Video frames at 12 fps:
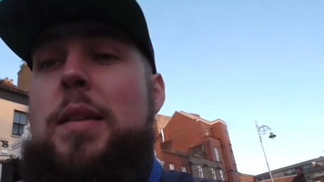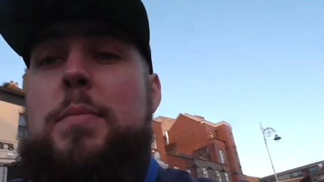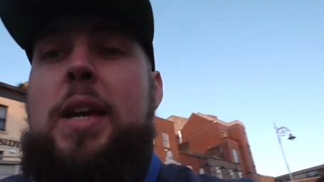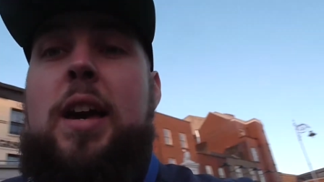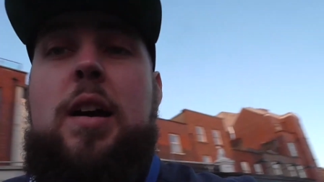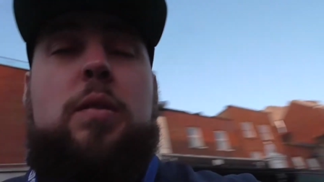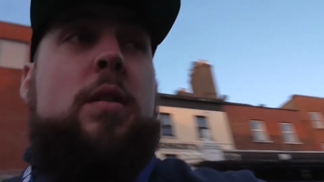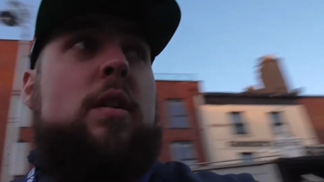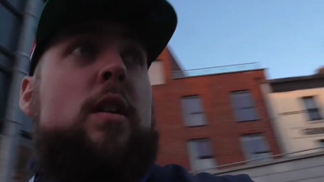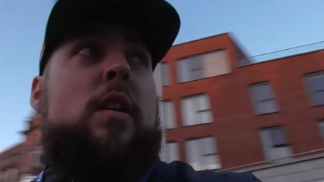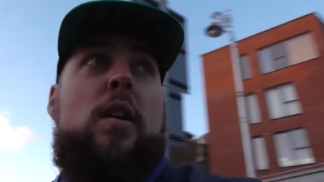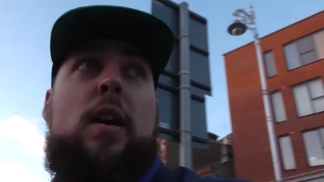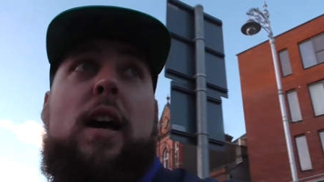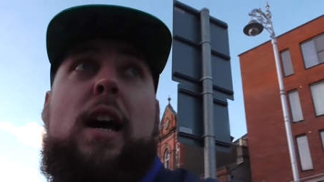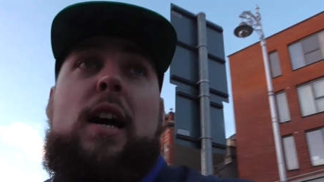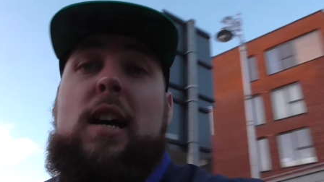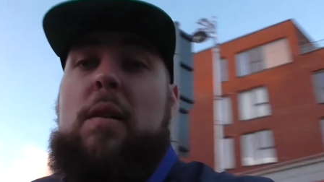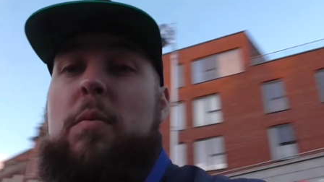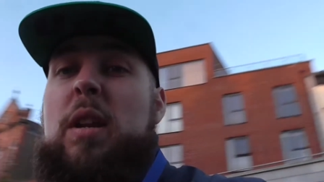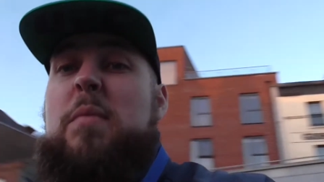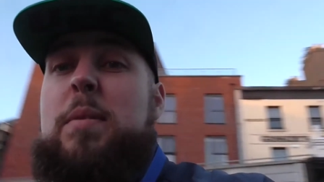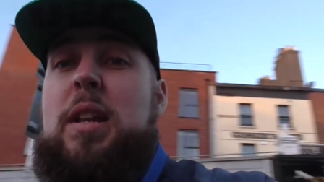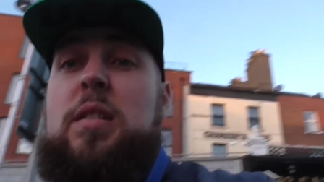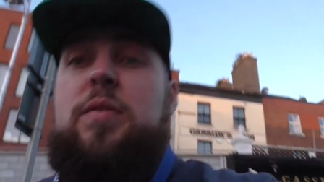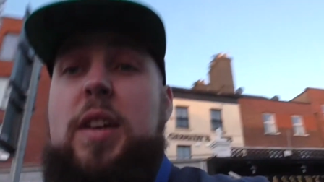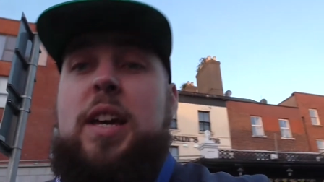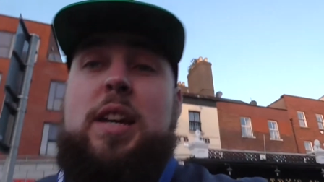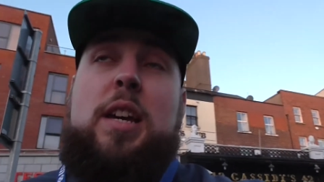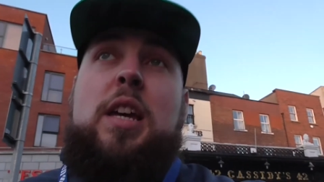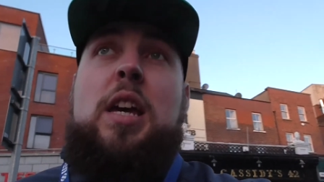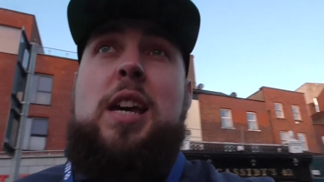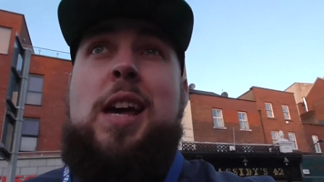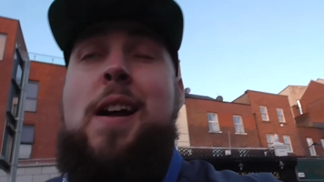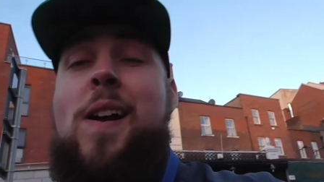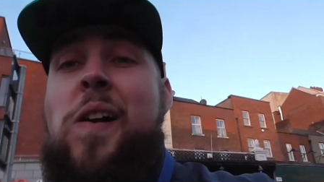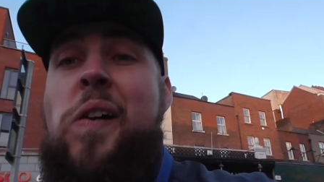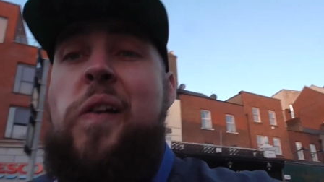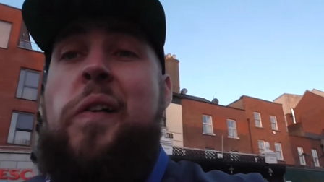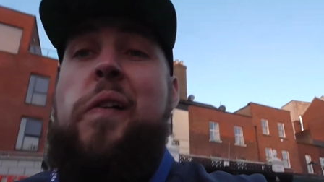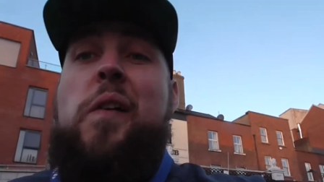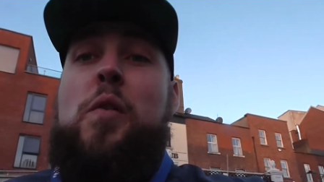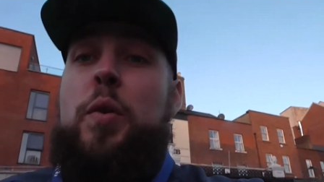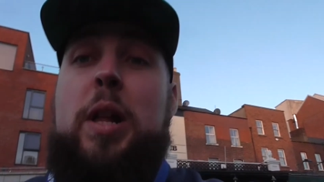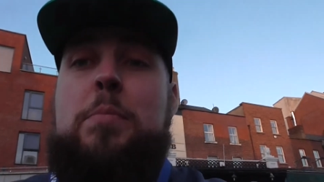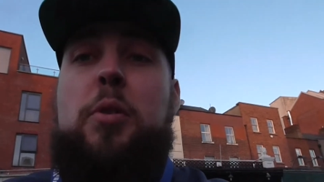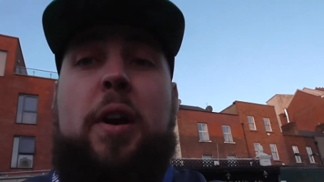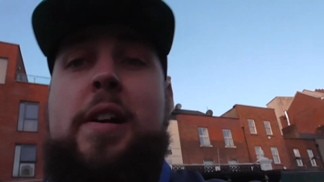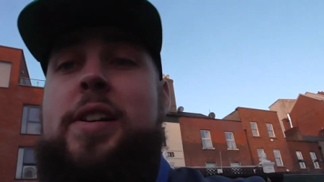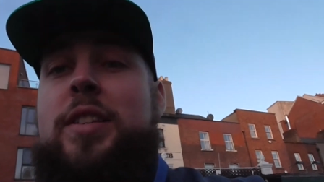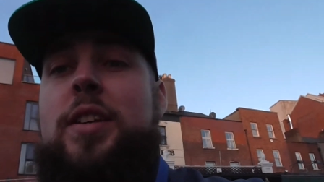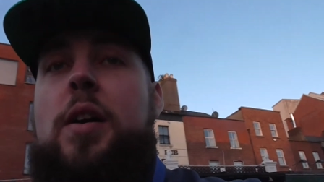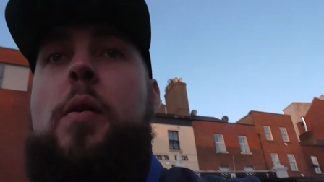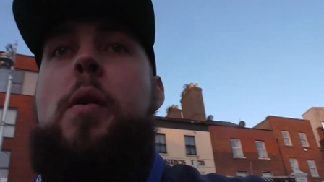keep me going, uh, with a bit of uh, real butter. So,